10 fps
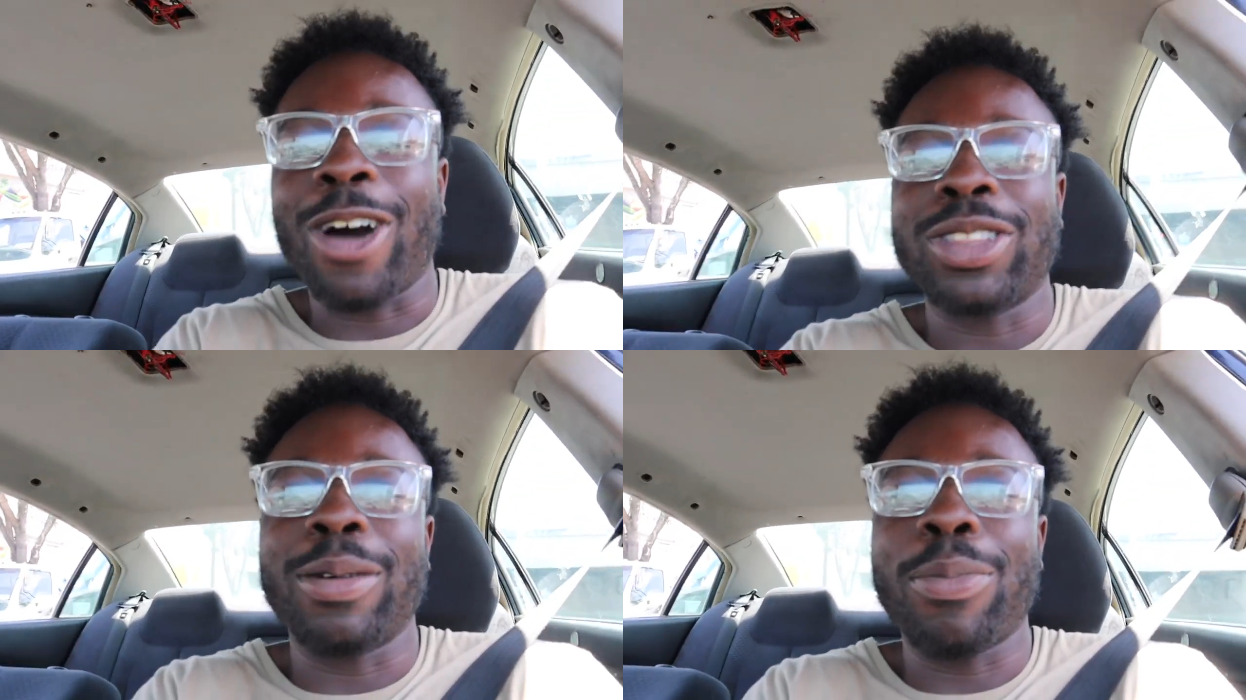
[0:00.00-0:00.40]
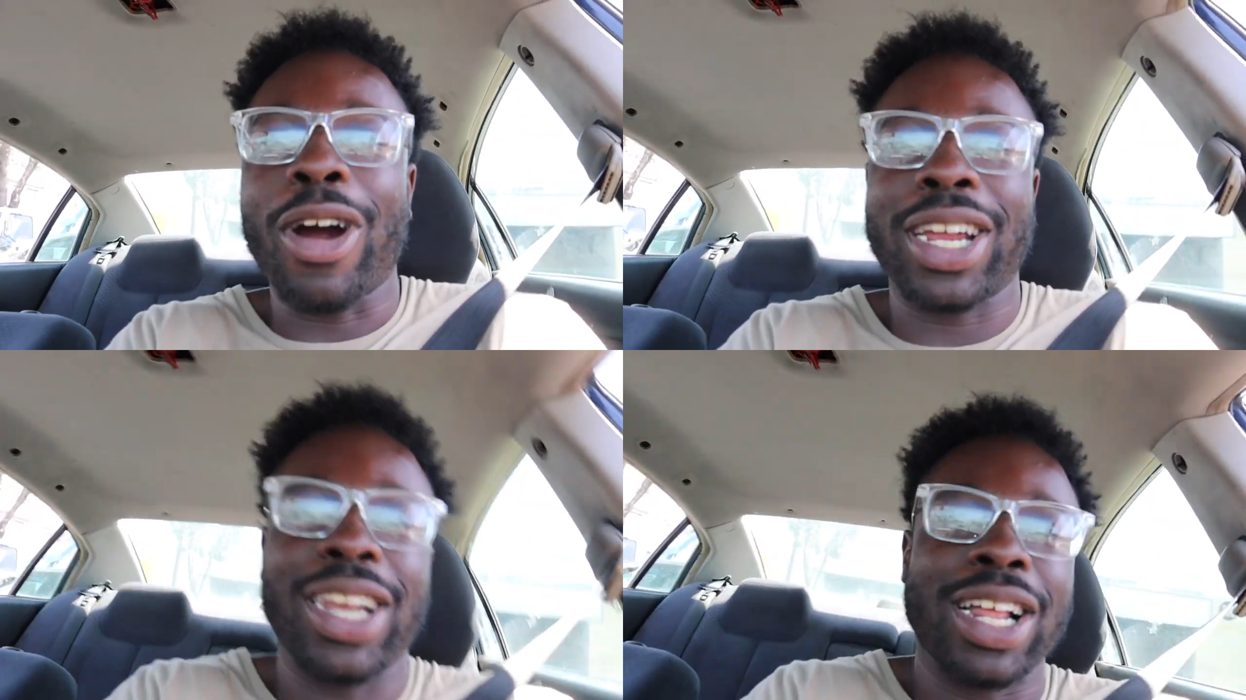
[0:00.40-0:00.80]
out the
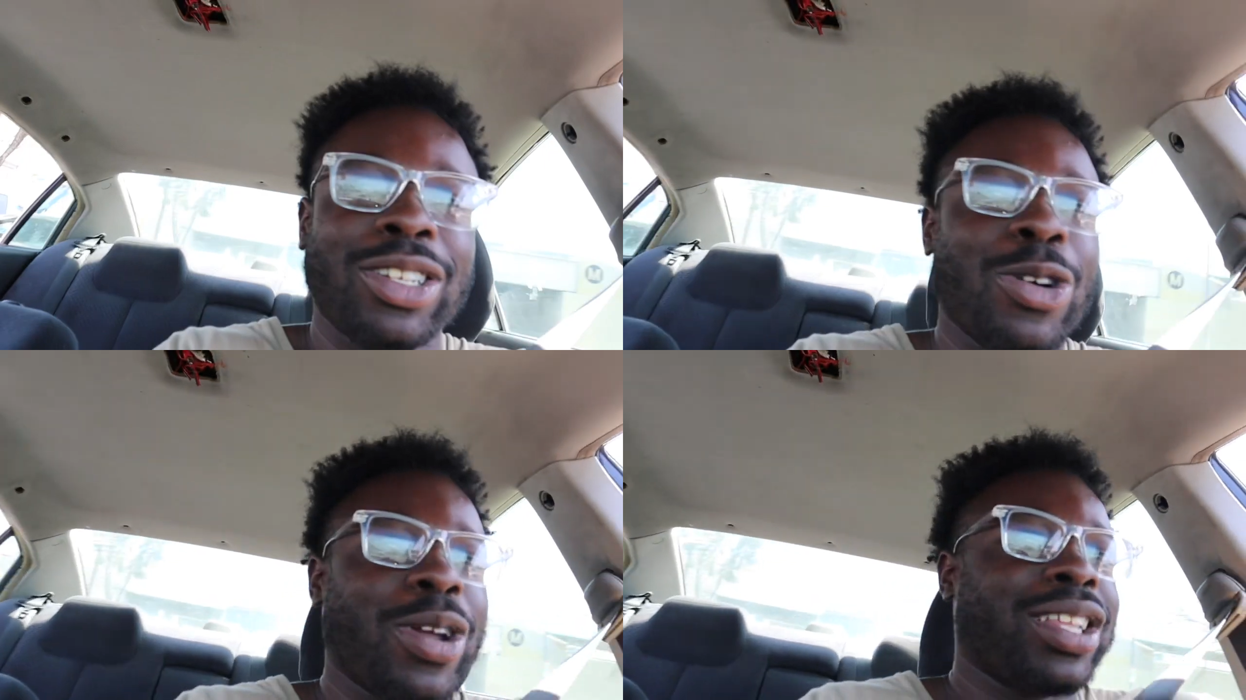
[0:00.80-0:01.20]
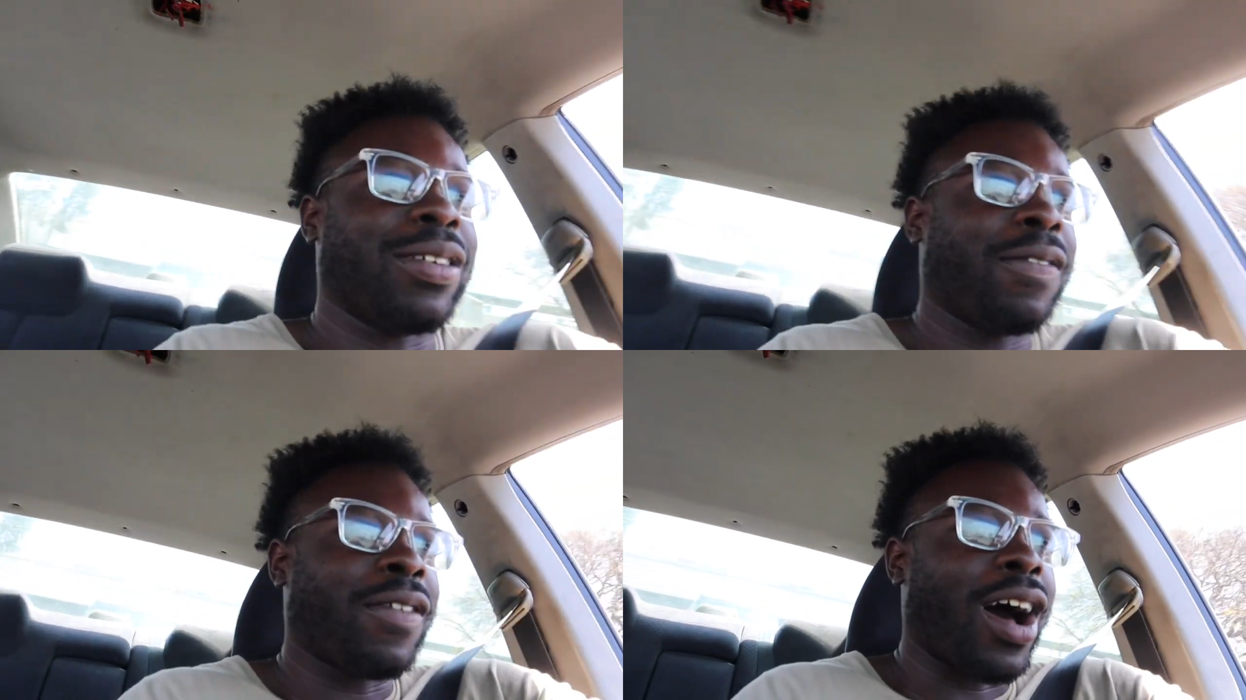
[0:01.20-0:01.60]
parking lot to go get
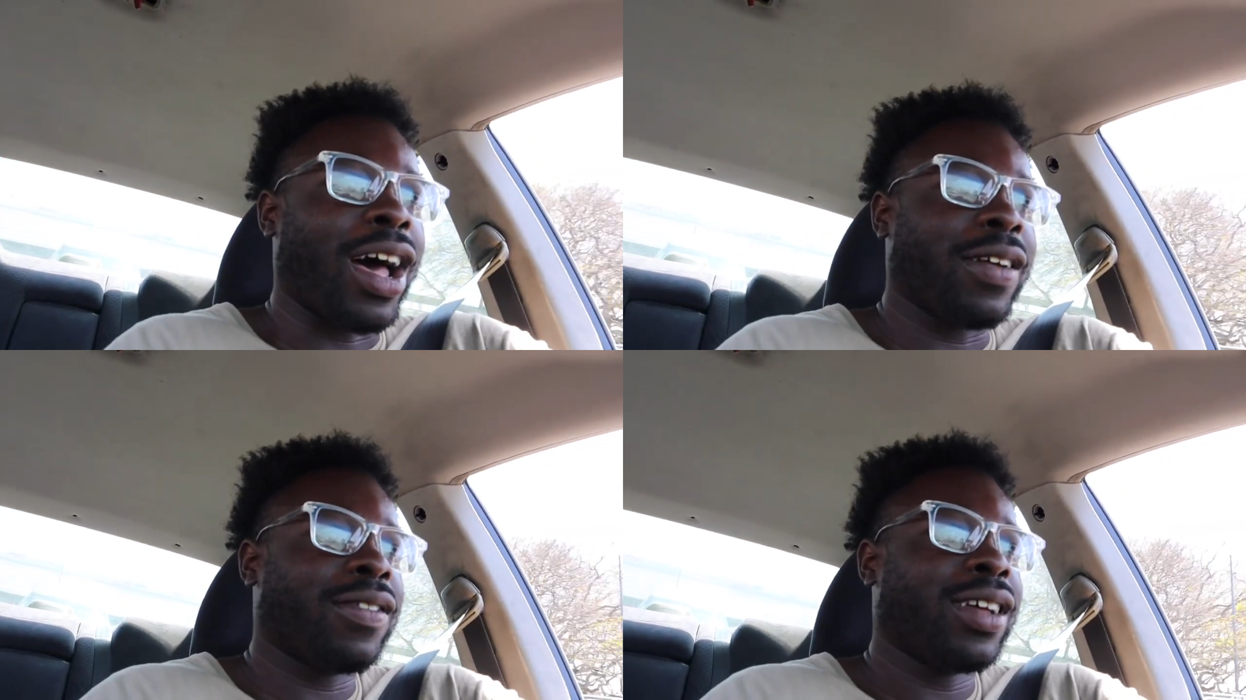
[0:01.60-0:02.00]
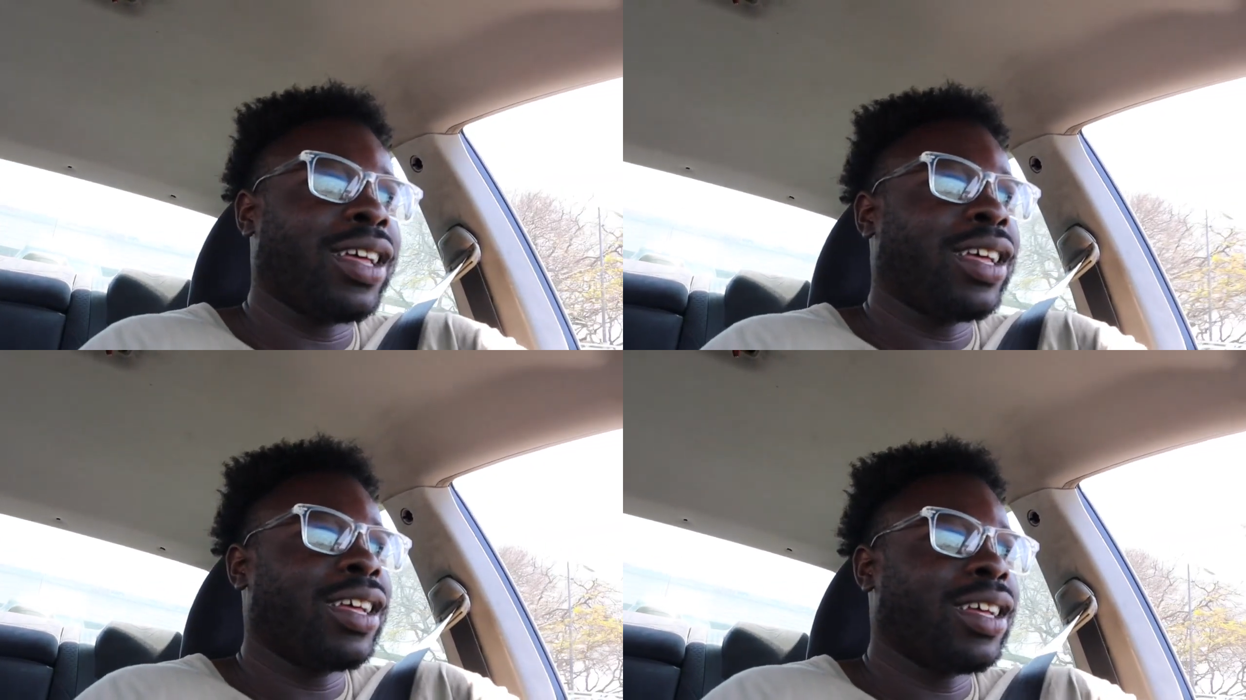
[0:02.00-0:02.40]
the
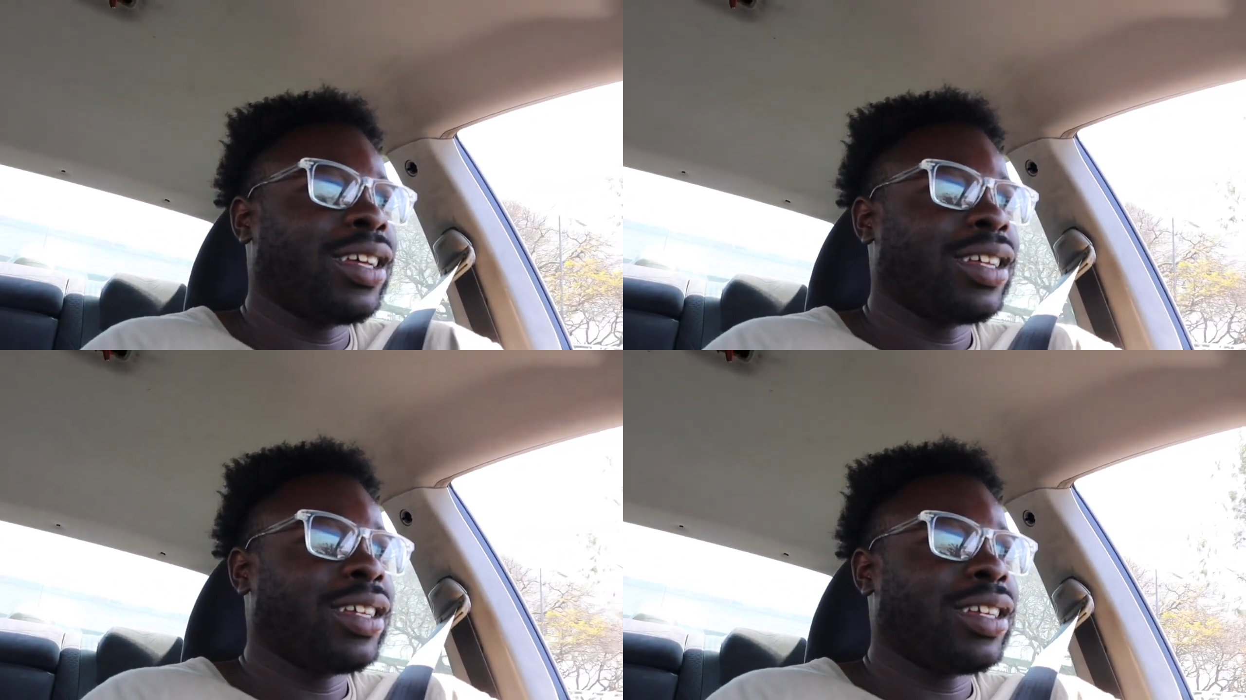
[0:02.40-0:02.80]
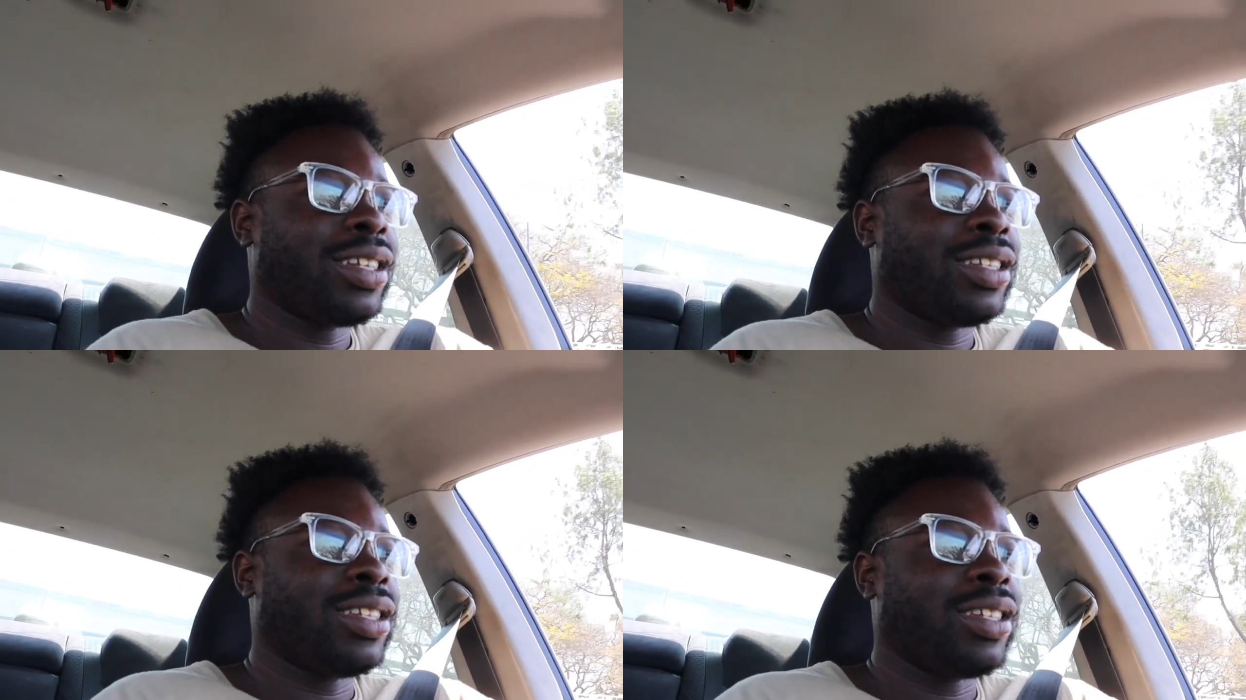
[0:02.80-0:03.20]

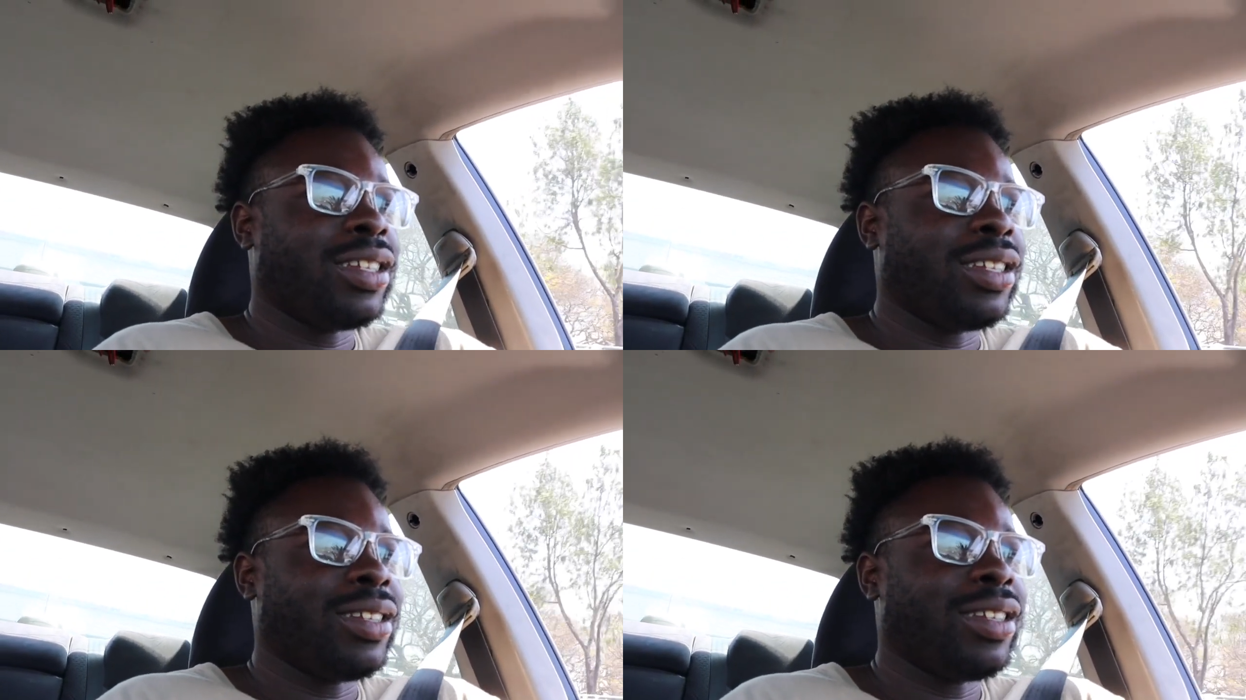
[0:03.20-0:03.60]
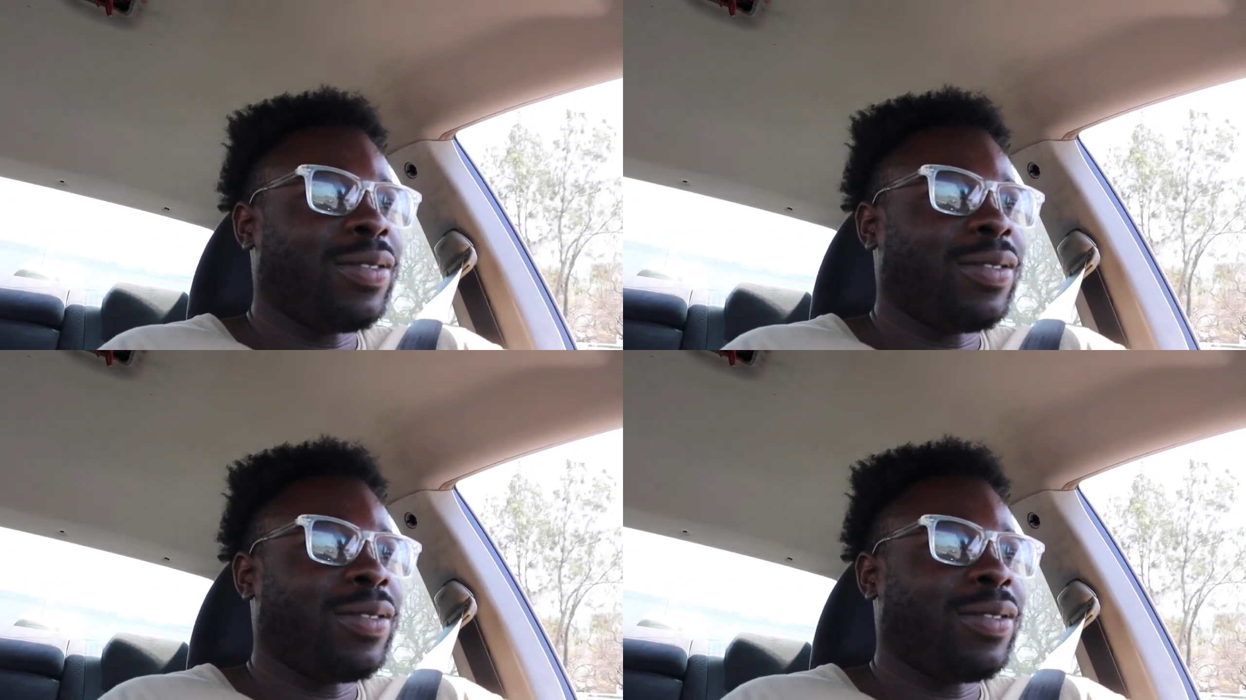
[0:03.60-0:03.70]
$5.